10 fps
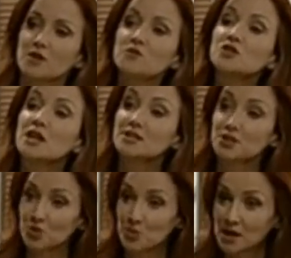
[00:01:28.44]
You've
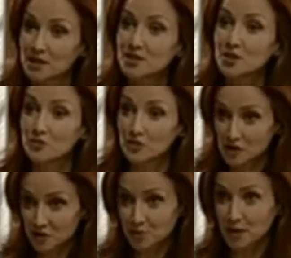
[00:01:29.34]
changed your mind so
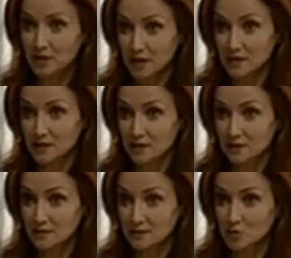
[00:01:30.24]
fast about Katie.
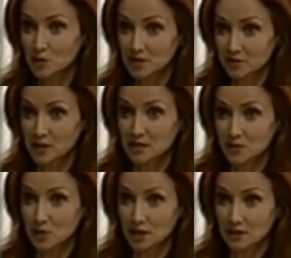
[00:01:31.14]
You must have met
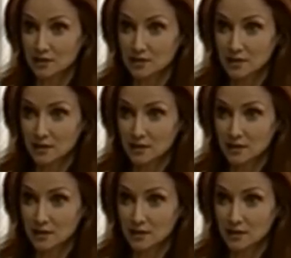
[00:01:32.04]
someone else.